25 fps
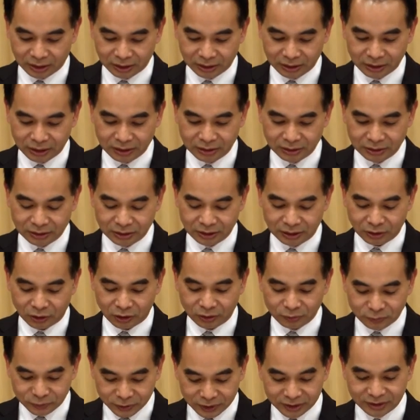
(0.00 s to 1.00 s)
in the
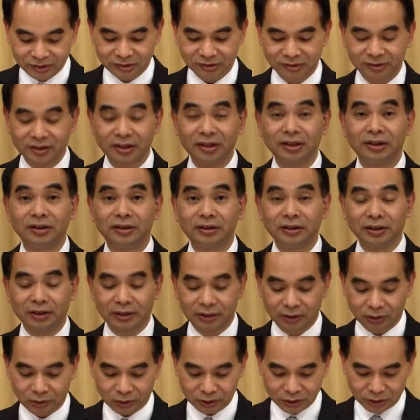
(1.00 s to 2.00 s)
confidence in the
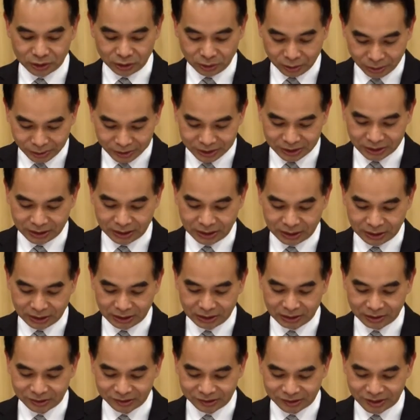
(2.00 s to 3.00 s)
continuity
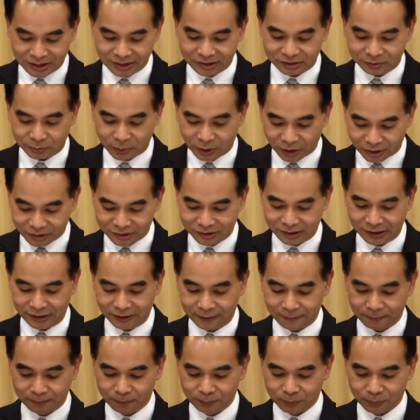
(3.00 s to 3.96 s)
in the state's policy.